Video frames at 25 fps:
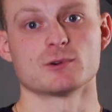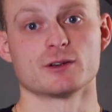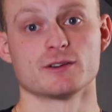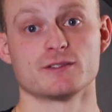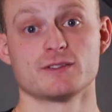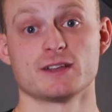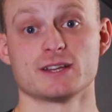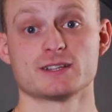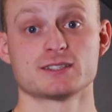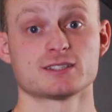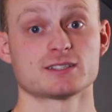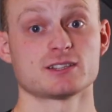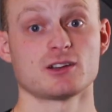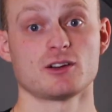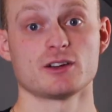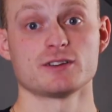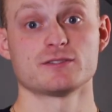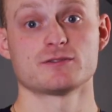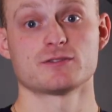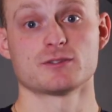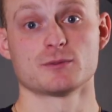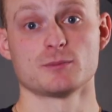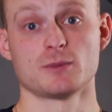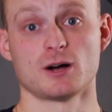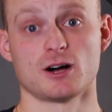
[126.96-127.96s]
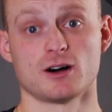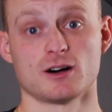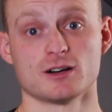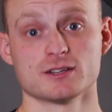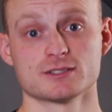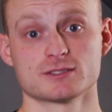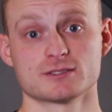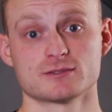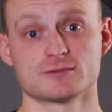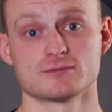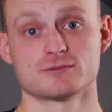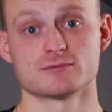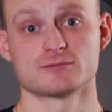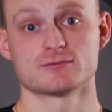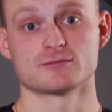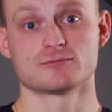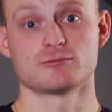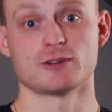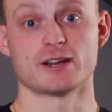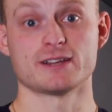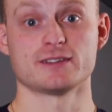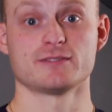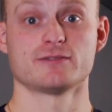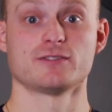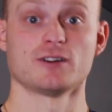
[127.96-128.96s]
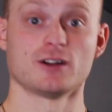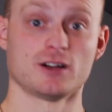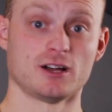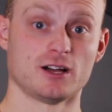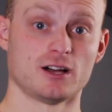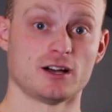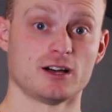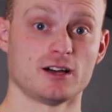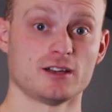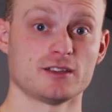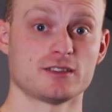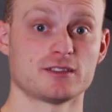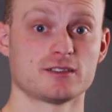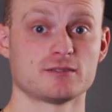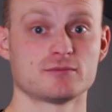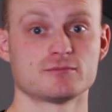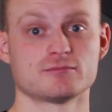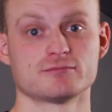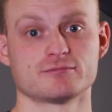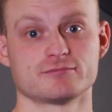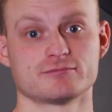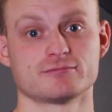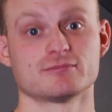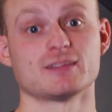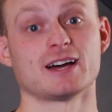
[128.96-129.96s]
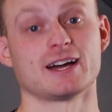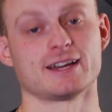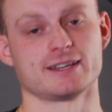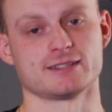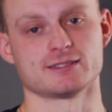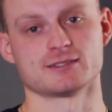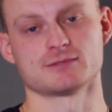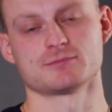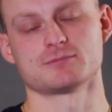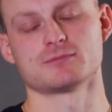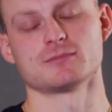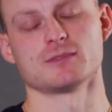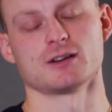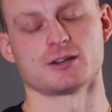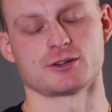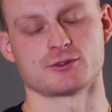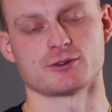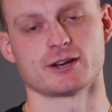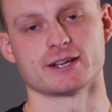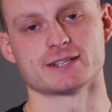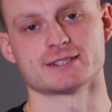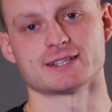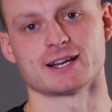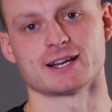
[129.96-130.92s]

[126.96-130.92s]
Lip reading: Well, if they're designed for Mars, ready for Earth, that is a great